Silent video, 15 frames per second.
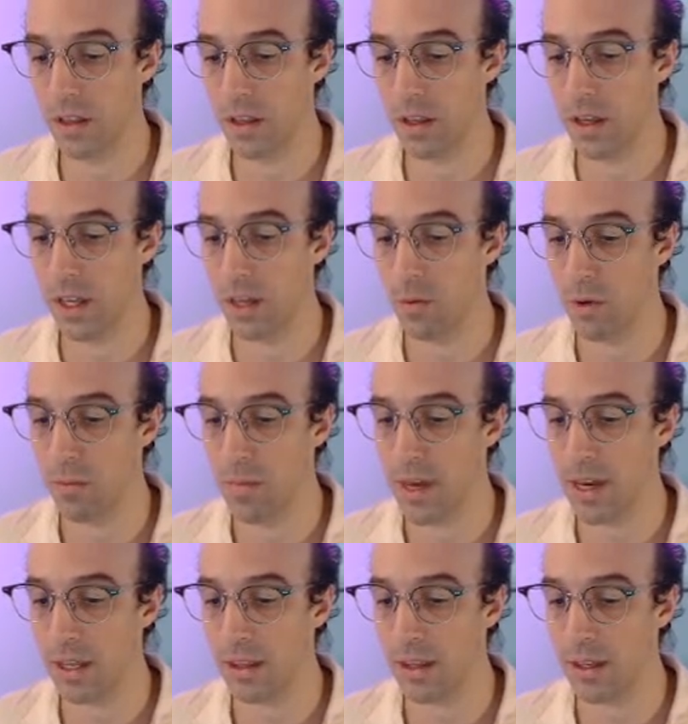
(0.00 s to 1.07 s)
And we make
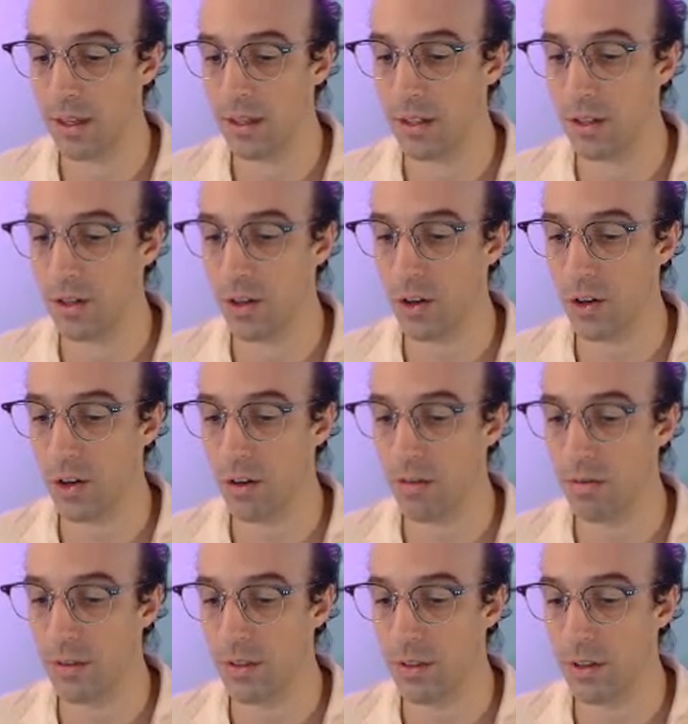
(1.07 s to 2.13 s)
these
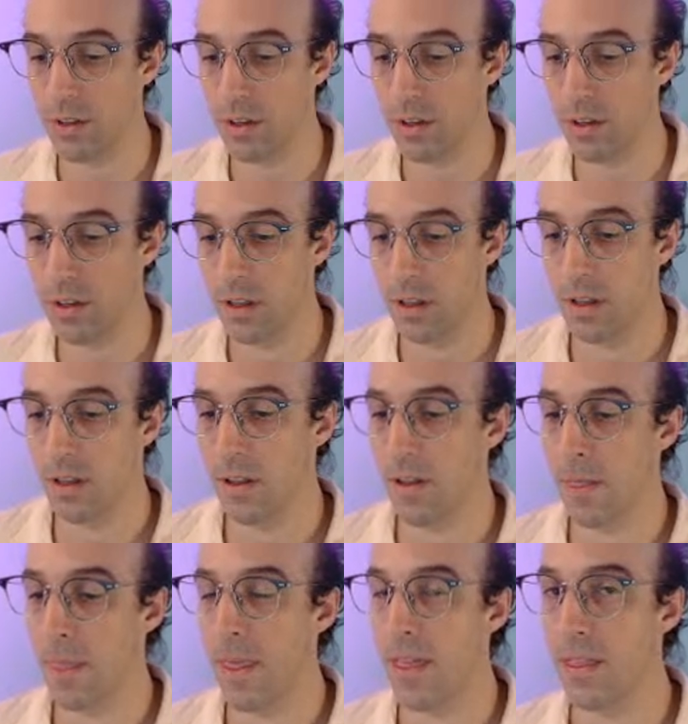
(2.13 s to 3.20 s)
curves,
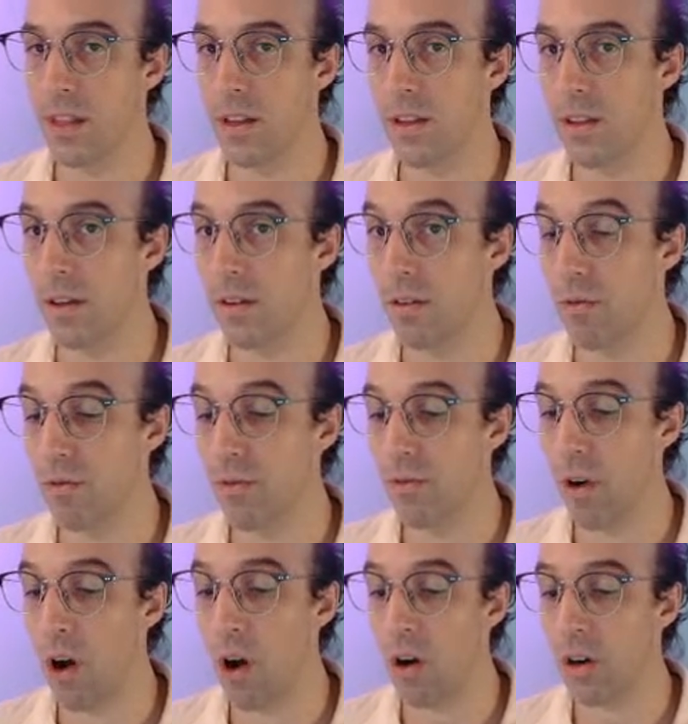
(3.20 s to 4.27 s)
and then the
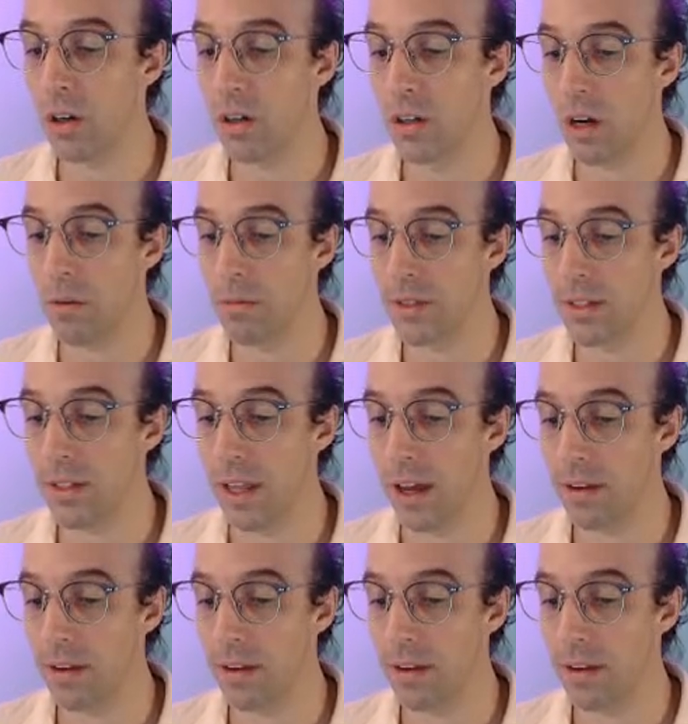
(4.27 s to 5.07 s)
frog comes to life.